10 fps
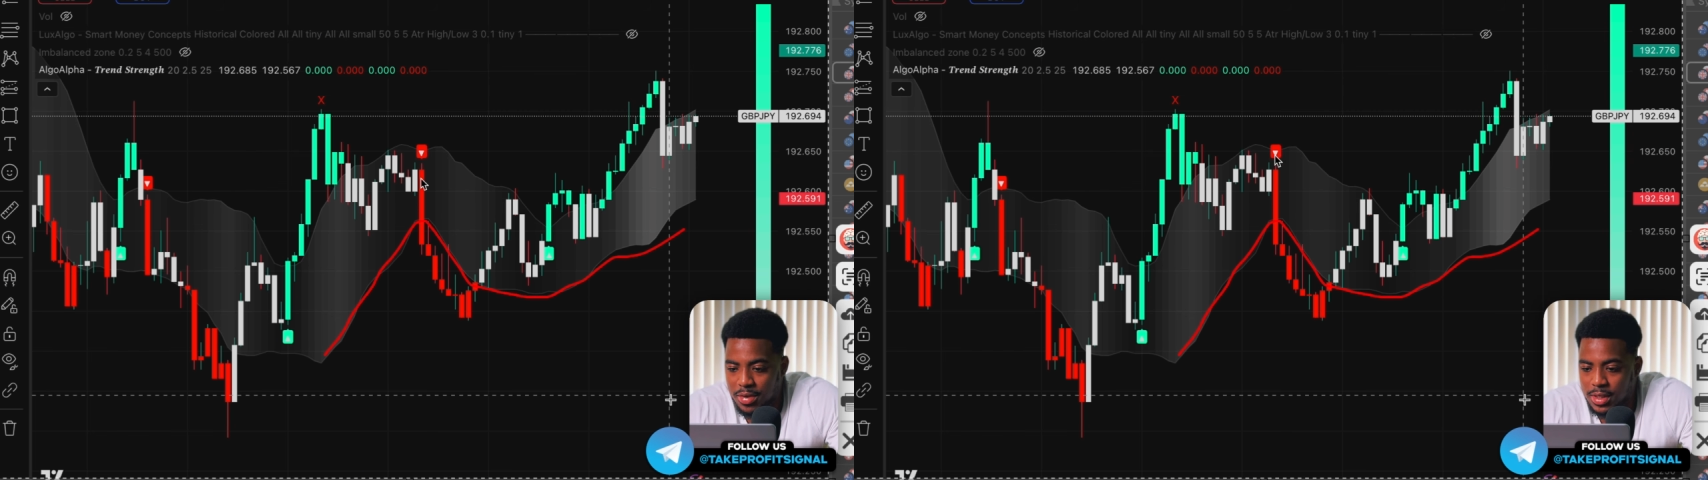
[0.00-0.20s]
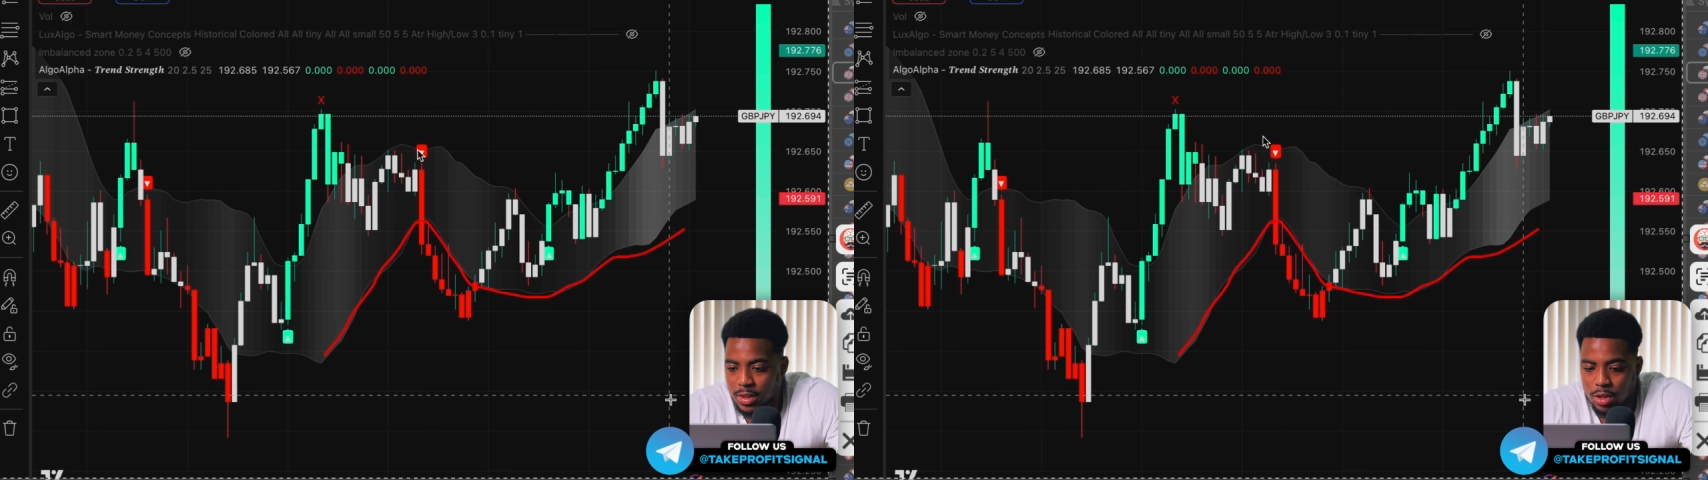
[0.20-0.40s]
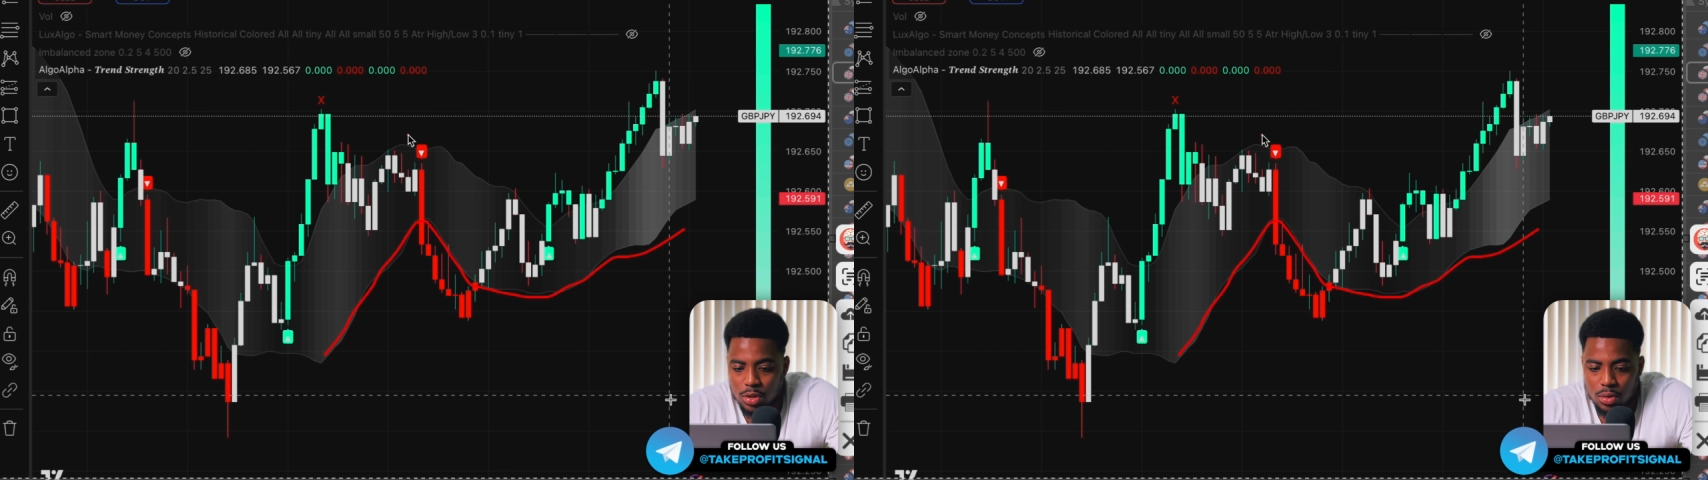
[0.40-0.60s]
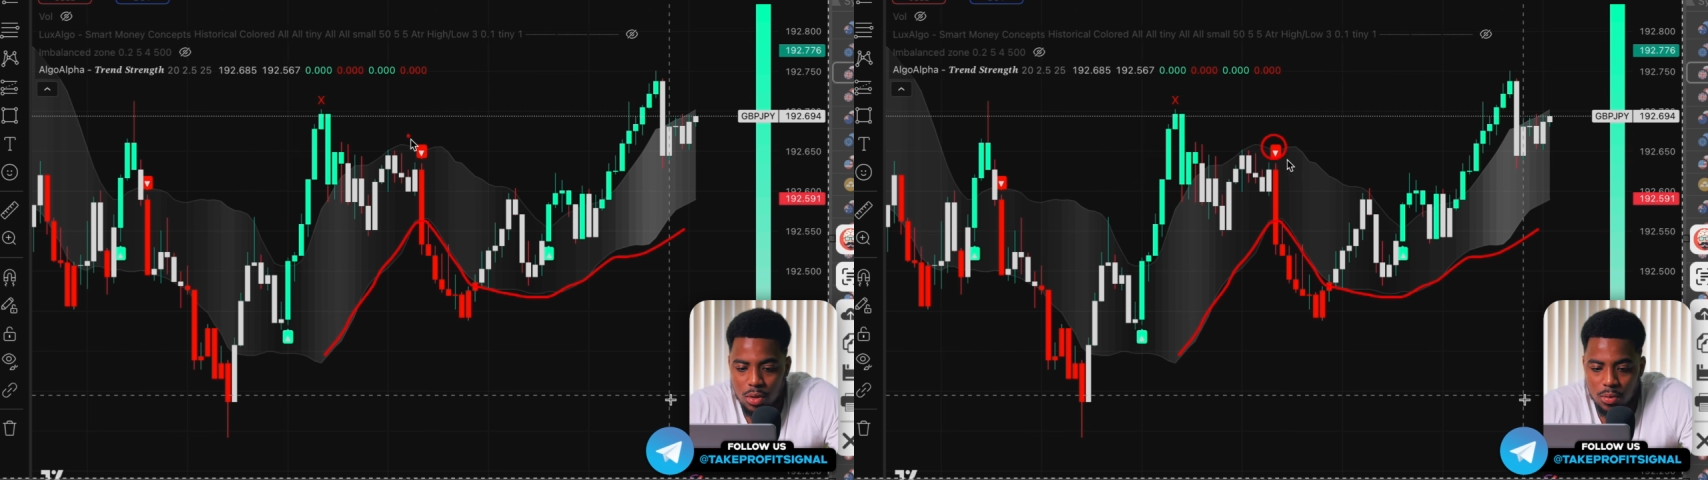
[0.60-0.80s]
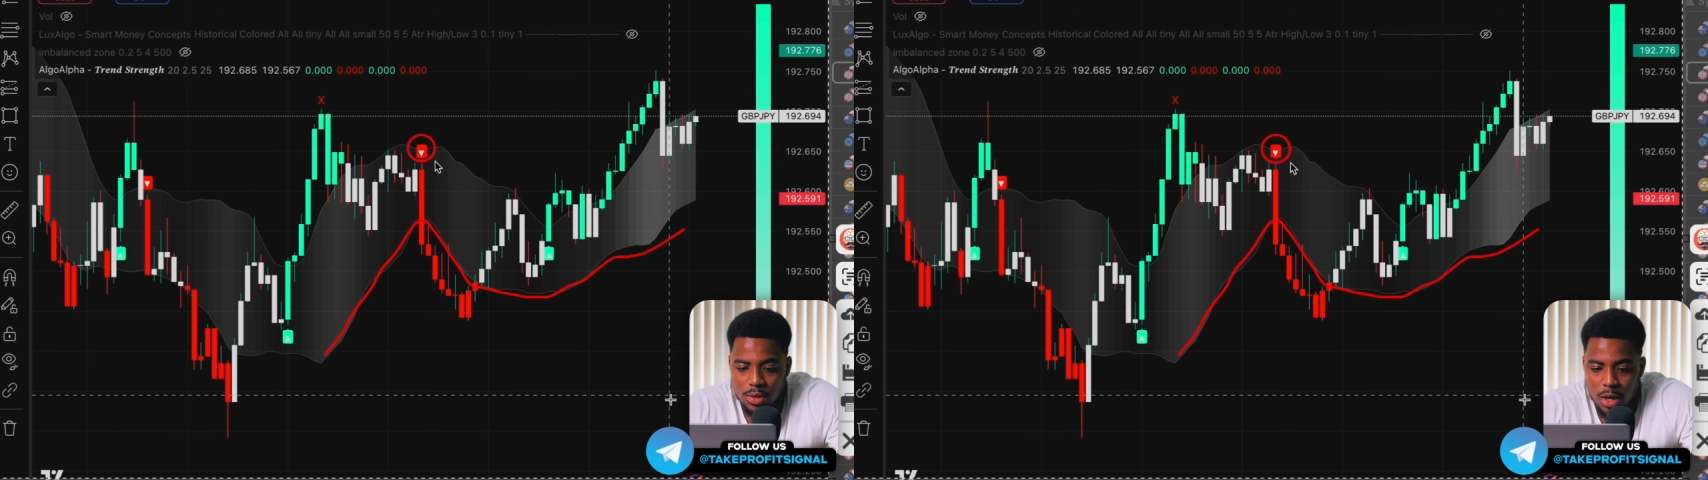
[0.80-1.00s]
signal to
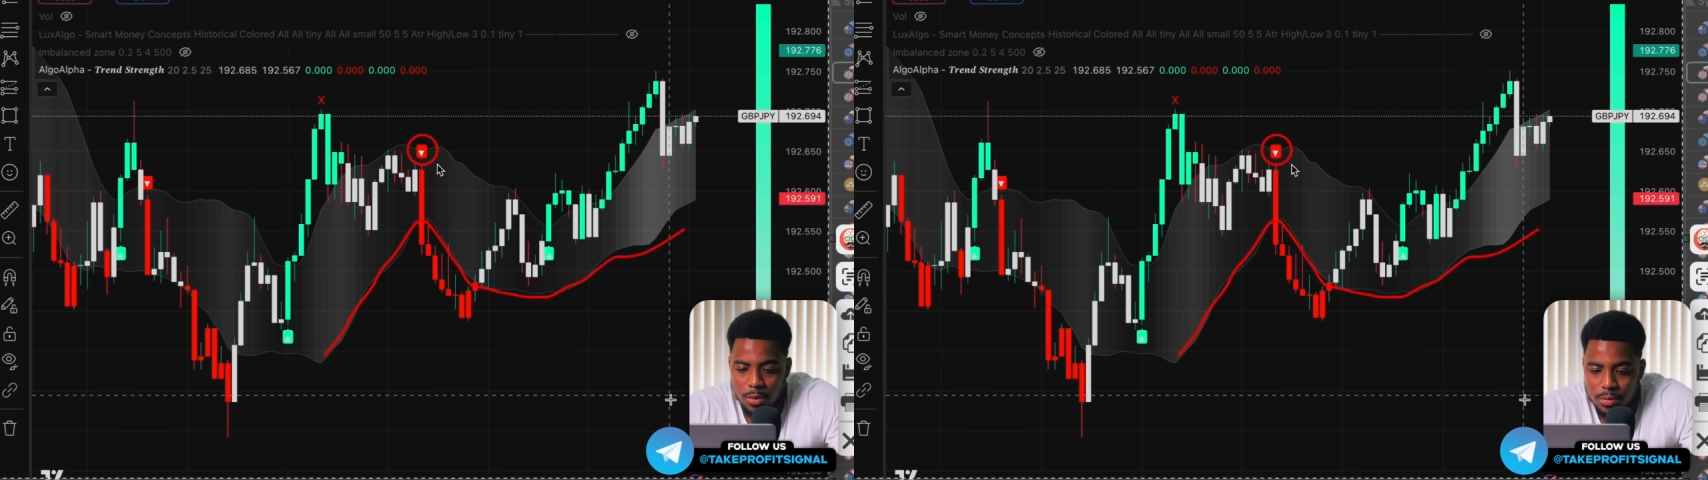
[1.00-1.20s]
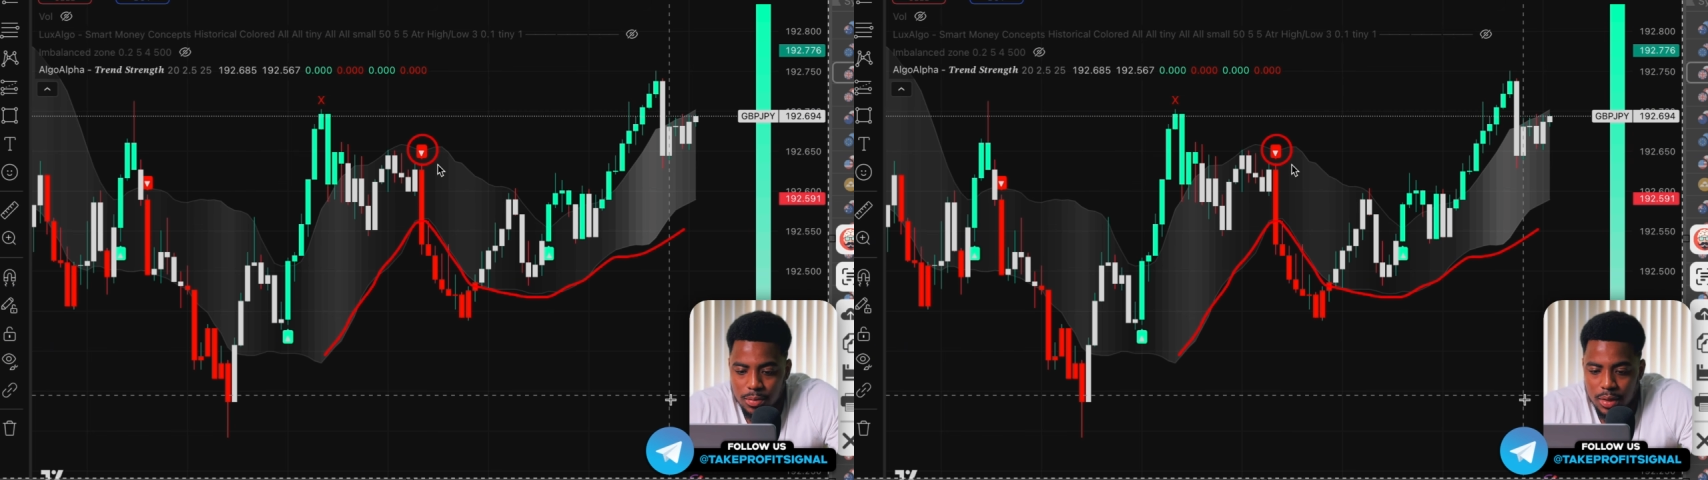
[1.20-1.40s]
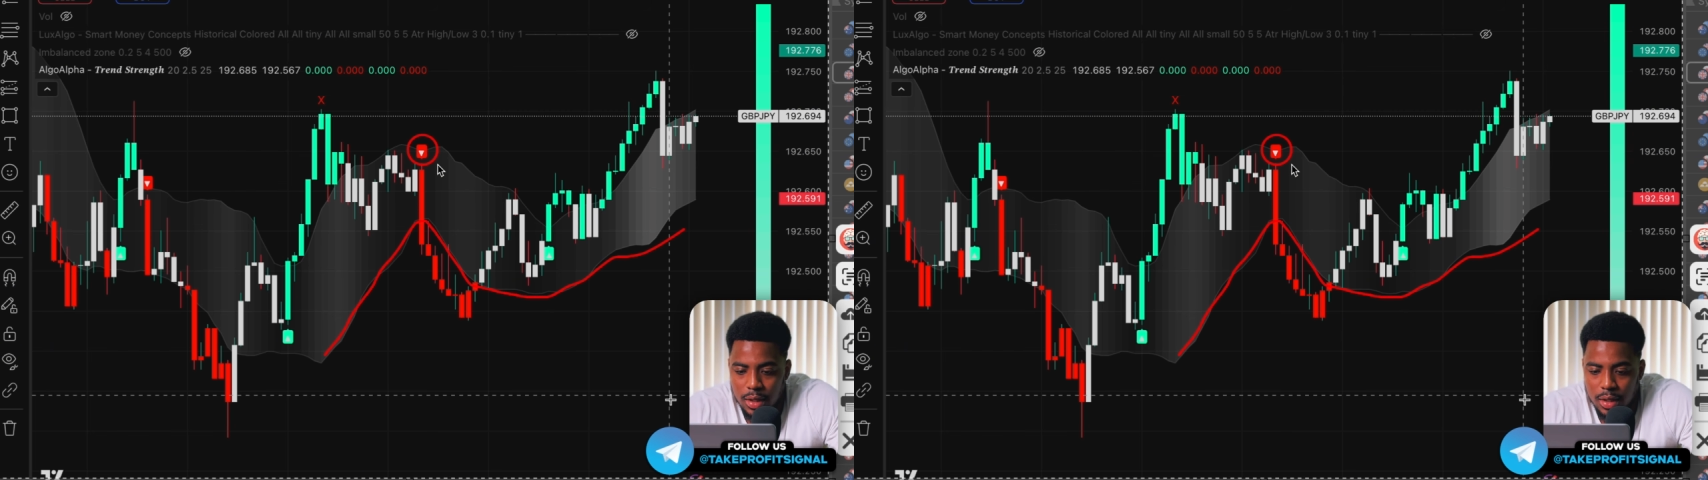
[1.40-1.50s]
go down,